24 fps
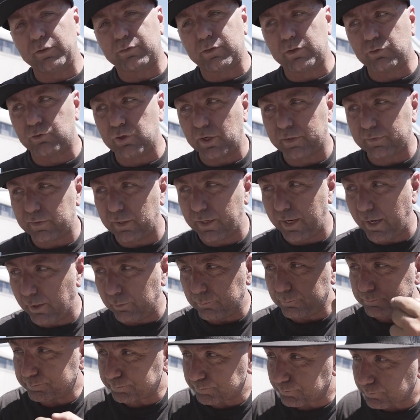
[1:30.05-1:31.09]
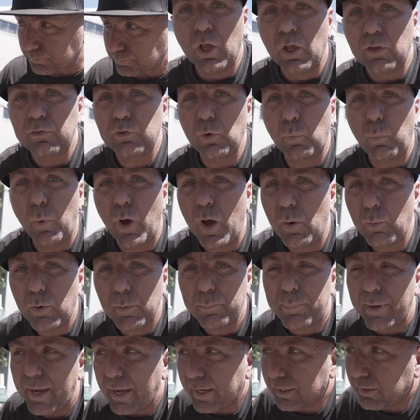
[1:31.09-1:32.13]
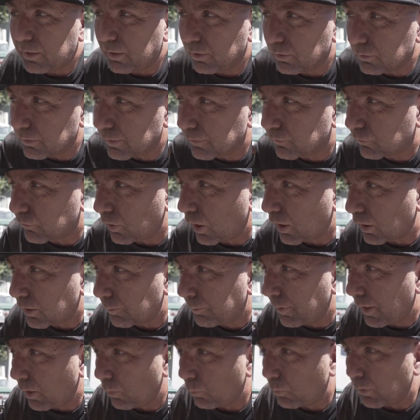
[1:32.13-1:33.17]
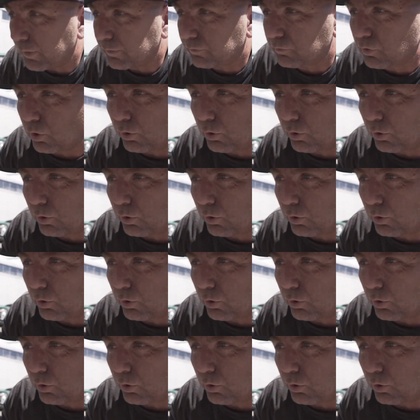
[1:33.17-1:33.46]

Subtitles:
guys can check that out. So while we're back here, let's talk about what's